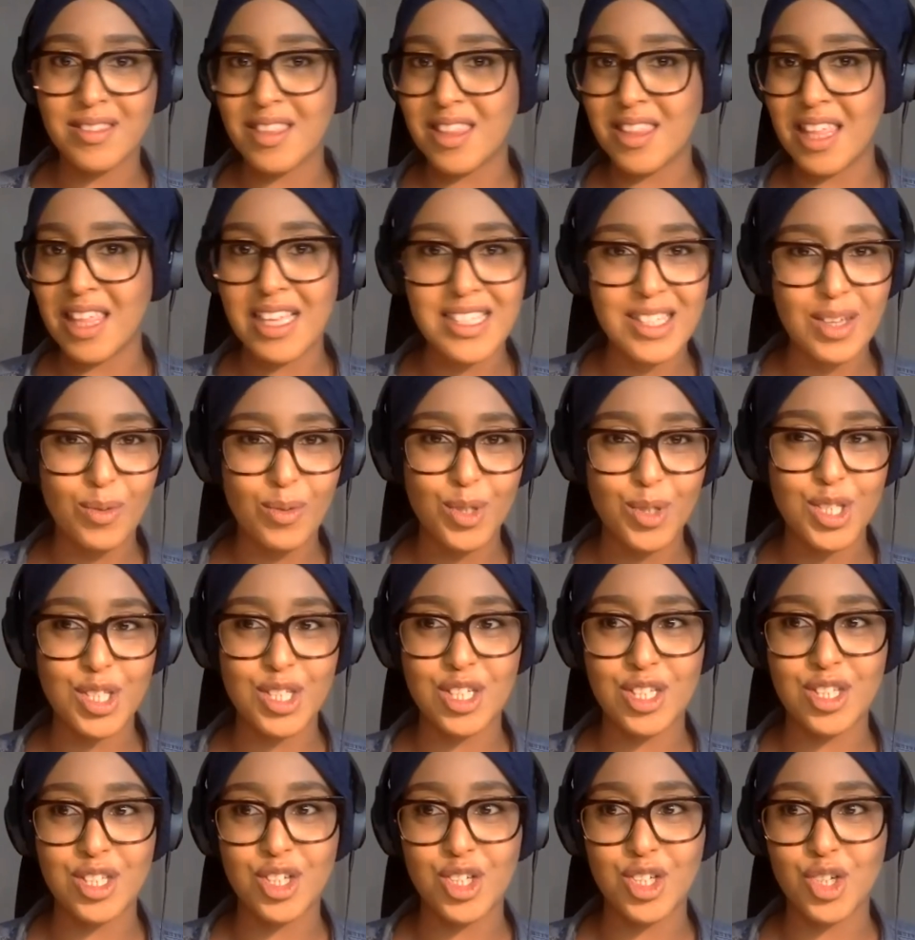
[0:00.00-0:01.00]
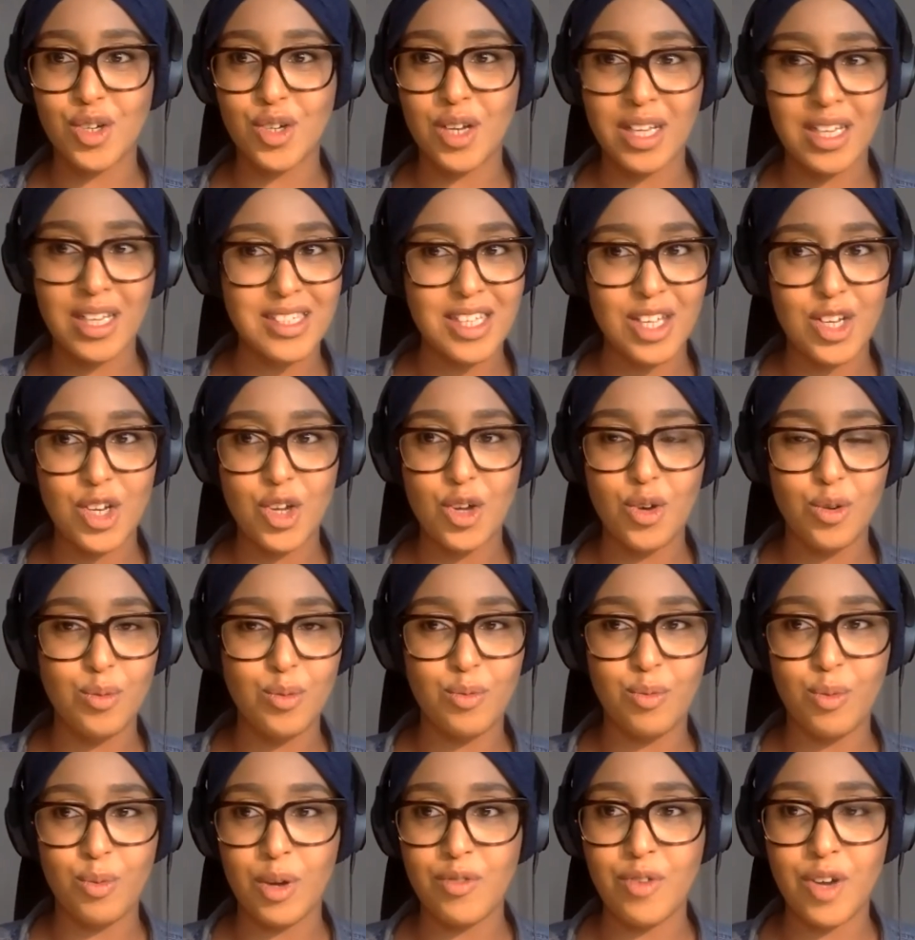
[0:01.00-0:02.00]
things I wanted to touch on, because I
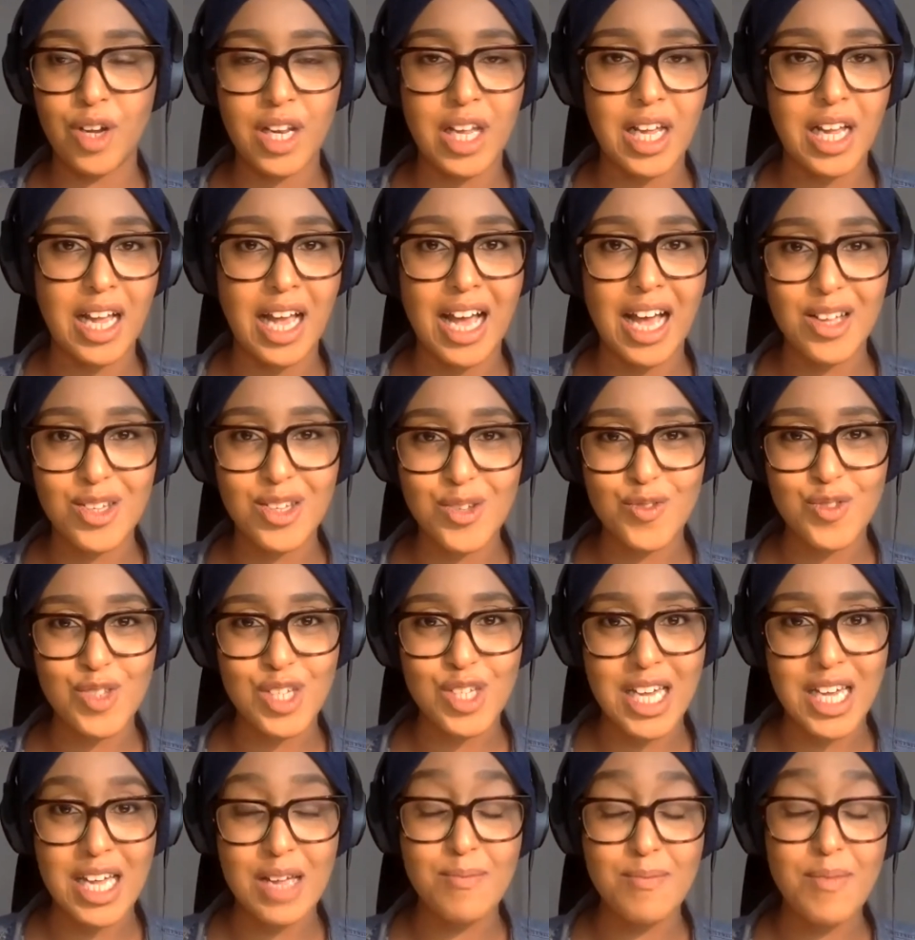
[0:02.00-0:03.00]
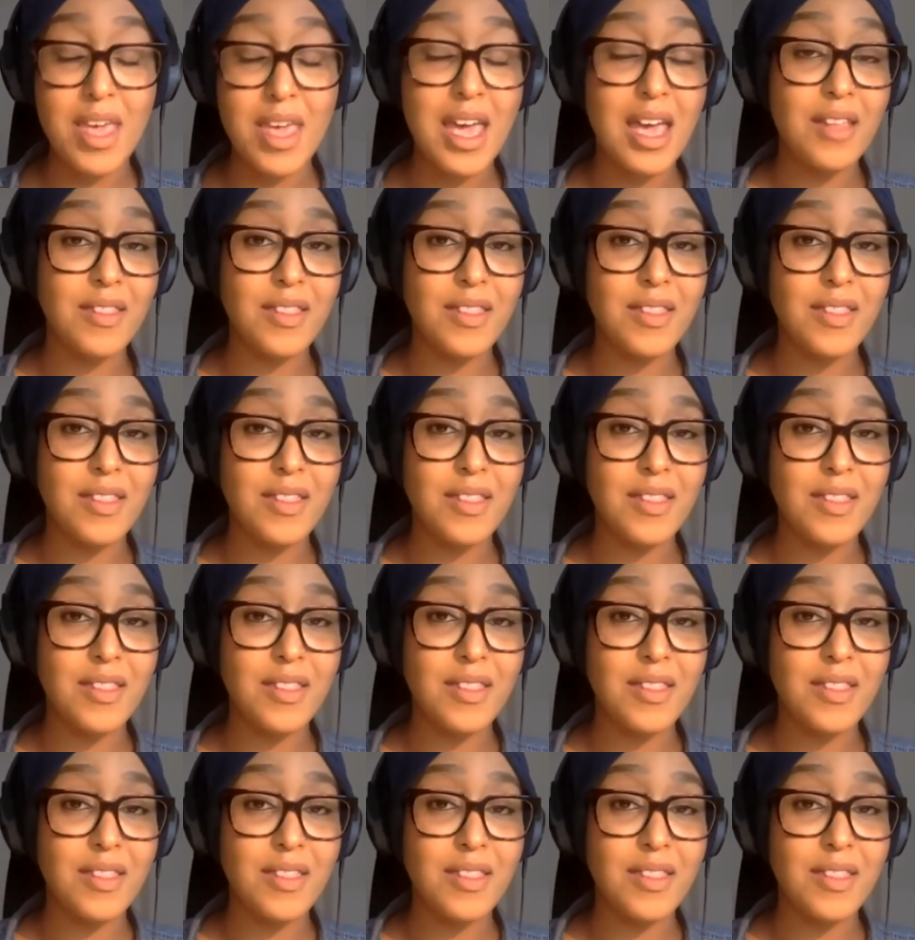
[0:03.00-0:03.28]
know we're running out of time.